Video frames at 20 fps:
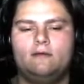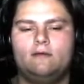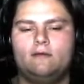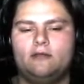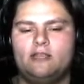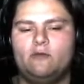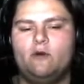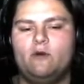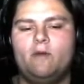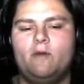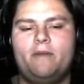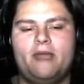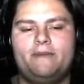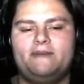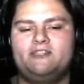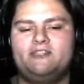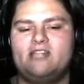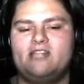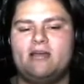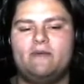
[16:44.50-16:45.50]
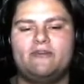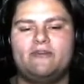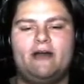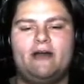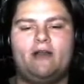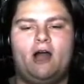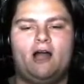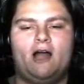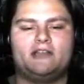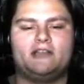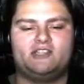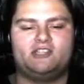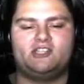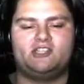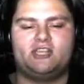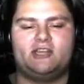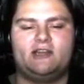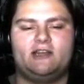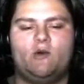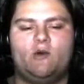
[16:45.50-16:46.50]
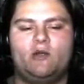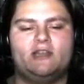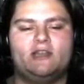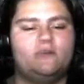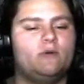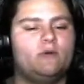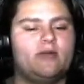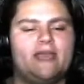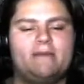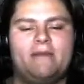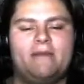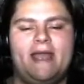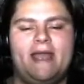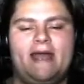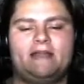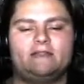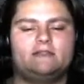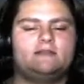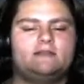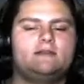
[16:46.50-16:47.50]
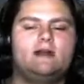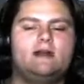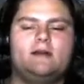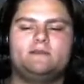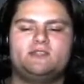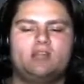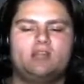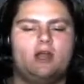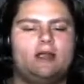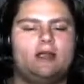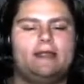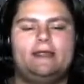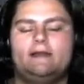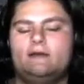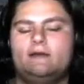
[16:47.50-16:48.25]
You will baby jam without oxygen or you will get banned. I'm sorry.